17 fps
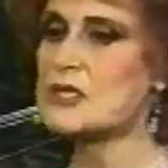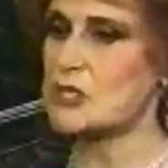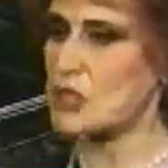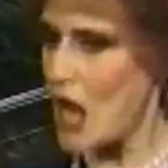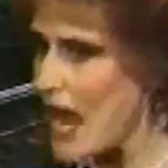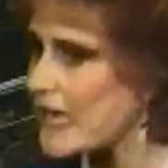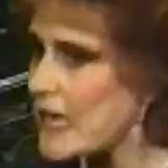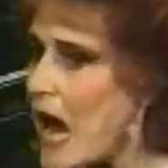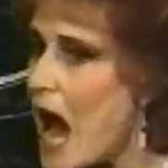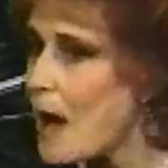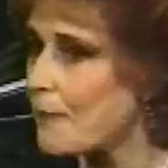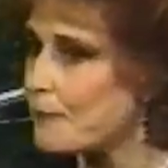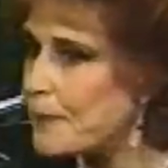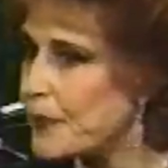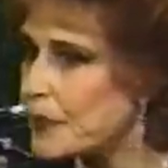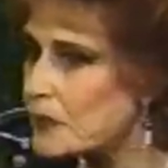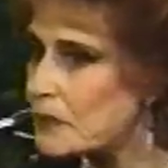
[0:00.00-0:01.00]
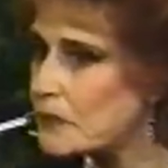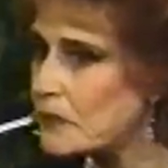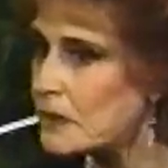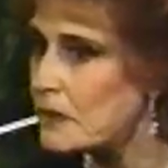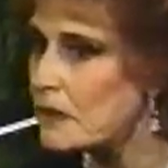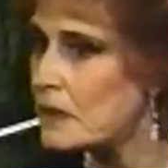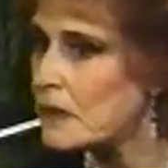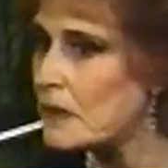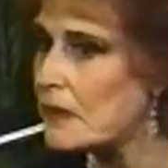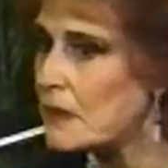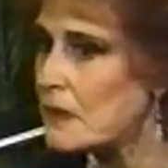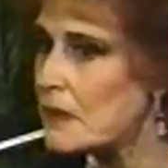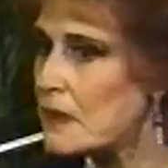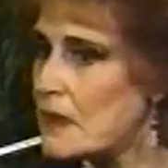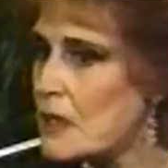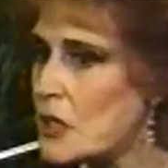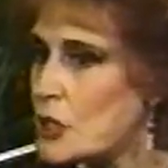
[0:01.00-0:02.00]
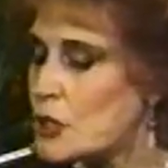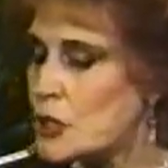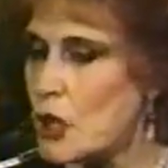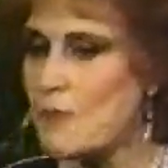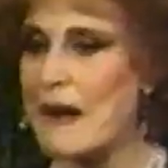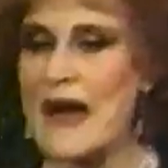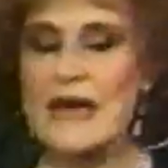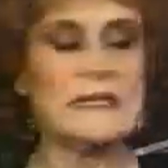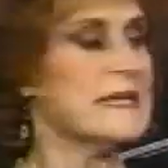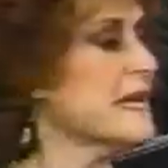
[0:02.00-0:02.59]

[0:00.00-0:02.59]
check up. You might